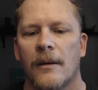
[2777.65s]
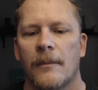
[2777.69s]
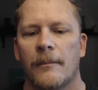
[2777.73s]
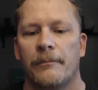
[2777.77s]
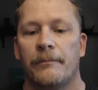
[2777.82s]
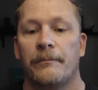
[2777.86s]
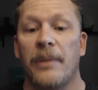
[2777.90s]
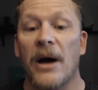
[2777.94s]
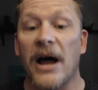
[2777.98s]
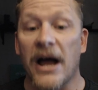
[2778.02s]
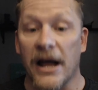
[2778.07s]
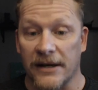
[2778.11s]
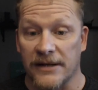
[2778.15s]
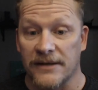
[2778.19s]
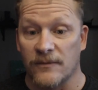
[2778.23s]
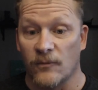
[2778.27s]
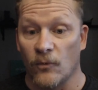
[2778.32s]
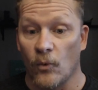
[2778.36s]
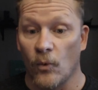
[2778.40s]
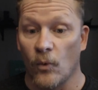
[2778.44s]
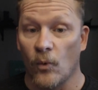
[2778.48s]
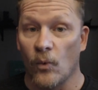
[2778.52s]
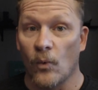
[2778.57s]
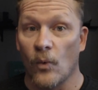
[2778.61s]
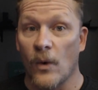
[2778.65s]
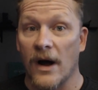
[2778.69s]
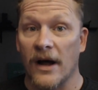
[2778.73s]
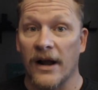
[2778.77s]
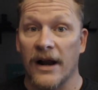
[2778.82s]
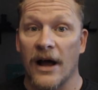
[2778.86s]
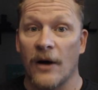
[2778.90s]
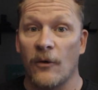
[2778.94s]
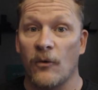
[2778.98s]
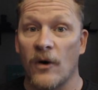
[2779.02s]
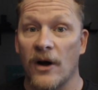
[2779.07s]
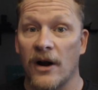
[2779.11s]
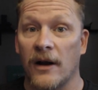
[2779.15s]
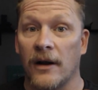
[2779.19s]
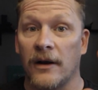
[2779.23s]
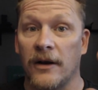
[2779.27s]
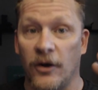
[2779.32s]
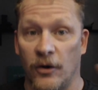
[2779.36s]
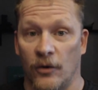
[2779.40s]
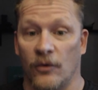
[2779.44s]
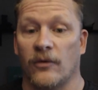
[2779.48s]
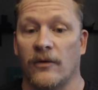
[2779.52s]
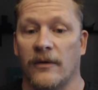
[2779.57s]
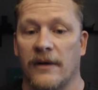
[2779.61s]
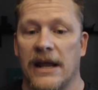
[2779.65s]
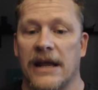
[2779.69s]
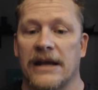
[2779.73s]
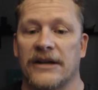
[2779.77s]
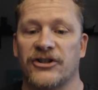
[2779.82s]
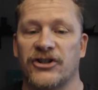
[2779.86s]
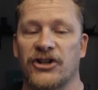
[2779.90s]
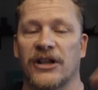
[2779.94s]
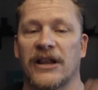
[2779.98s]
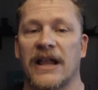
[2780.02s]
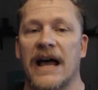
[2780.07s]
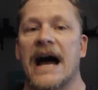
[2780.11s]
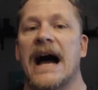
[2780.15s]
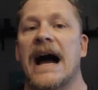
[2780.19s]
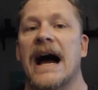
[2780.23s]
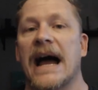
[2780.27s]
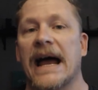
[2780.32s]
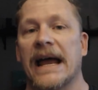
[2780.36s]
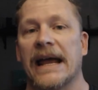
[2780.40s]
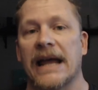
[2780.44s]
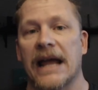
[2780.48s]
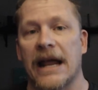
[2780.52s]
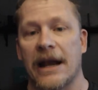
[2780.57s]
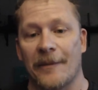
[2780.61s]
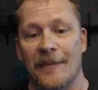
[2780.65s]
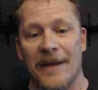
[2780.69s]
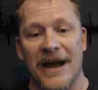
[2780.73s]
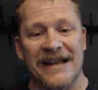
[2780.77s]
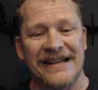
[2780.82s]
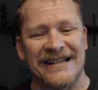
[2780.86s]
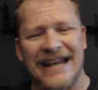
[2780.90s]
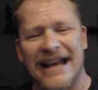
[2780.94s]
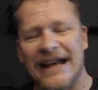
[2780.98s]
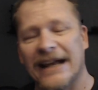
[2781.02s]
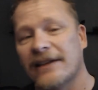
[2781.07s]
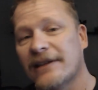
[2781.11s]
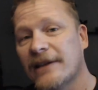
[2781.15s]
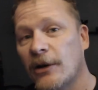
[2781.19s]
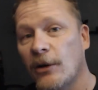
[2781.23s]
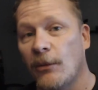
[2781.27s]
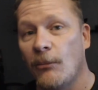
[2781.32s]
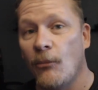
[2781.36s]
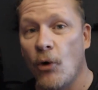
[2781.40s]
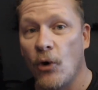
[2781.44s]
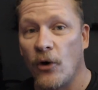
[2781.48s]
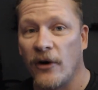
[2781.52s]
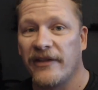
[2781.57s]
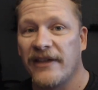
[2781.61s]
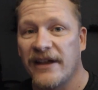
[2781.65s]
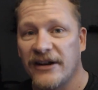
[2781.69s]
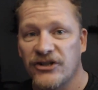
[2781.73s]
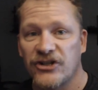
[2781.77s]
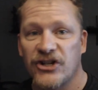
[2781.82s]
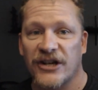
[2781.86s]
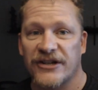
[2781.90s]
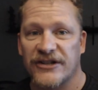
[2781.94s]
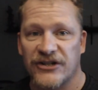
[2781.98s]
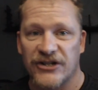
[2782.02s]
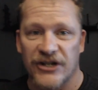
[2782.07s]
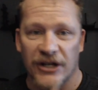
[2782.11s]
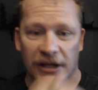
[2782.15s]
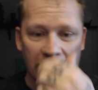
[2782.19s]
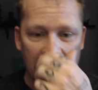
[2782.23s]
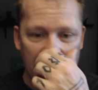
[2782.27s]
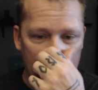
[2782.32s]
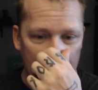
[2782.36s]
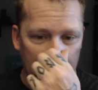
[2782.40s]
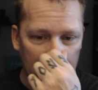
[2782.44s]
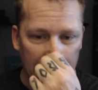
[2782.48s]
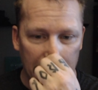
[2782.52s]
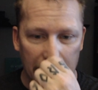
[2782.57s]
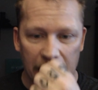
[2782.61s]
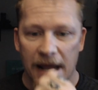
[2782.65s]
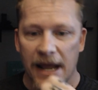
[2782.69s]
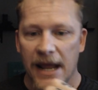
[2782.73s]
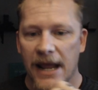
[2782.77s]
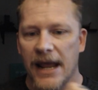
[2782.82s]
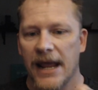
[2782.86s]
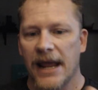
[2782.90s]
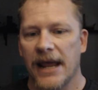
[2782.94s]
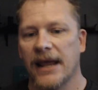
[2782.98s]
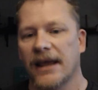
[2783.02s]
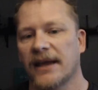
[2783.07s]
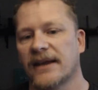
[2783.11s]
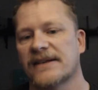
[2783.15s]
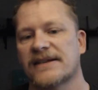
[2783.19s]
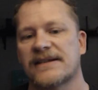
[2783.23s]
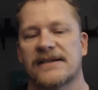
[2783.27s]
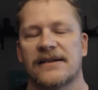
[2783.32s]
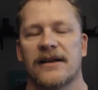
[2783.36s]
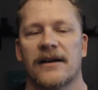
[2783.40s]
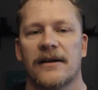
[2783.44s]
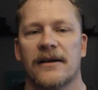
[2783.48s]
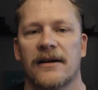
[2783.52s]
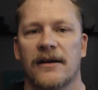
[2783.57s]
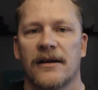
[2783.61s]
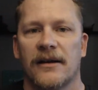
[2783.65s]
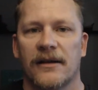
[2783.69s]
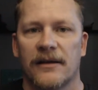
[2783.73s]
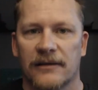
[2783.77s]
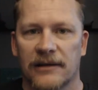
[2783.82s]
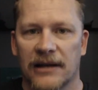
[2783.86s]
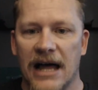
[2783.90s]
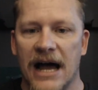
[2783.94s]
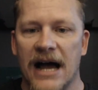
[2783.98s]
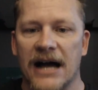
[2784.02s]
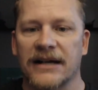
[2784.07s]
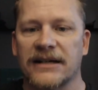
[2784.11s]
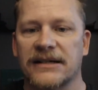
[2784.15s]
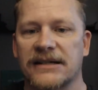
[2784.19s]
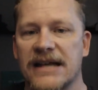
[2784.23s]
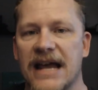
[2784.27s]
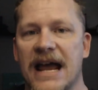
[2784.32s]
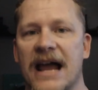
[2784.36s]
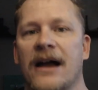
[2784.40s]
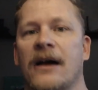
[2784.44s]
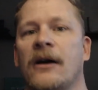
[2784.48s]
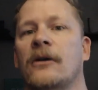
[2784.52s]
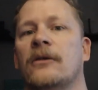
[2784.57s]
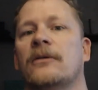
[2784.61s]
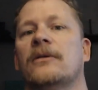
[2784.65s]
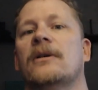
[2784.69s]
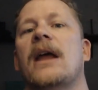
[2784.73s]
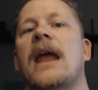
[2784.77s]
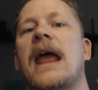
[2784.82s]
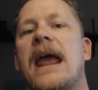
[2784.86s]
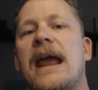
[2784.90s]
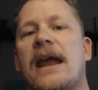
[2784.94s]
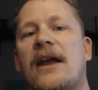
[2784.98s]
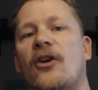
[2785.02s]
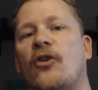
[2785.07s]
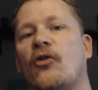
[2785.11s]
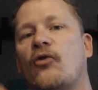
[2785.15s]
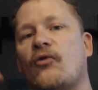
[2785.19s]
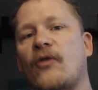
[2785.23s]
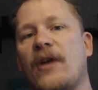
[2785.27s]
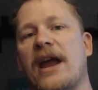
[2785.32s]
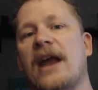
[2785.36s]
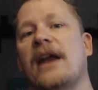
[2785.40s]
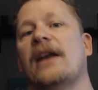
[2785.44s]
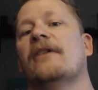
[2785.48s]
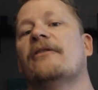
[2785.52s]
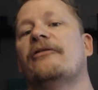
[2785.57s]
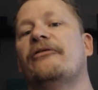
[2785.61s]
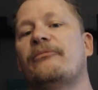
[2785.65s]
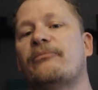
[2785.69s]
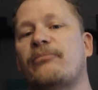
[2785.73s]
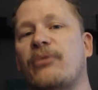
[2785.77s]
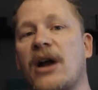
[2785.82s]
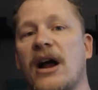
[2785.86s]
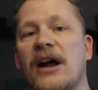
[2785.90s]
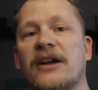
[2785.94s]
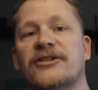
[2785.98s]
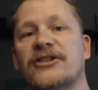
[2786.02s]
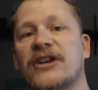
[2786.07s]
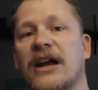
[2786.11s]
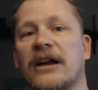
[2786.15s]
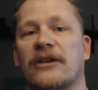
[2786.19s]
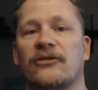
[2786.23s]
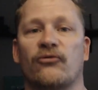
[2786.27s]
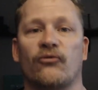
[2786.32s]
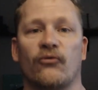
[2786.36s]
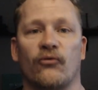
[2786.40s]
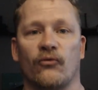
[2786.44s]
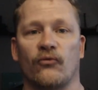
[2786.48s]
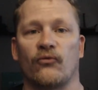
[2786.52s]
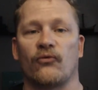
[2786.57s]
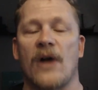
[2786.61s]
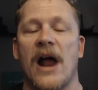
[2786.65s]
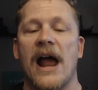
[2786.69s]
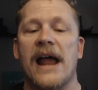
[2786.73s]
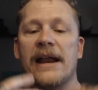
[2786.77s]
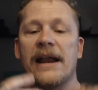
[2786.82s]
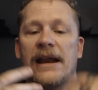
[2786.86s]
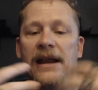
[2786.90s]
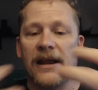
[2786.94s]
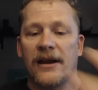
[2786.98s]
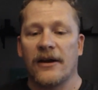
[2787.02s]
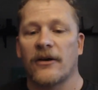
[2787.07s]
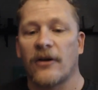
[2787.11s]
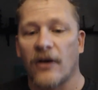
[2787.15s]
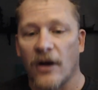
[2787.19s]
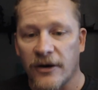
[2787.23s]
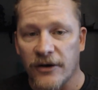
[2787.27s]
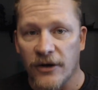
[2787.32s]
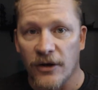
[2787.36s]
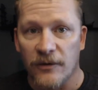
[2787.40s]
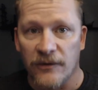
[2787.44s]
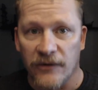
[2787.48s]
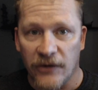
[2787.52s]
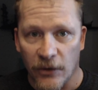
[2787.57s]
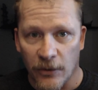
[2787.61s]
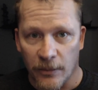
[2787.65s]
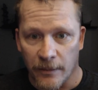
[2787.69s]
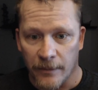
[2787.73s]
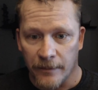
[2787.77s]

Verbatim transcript: but what I want to do in July, and it might take a little more than just July, is lock down a creative project right here on YouTube.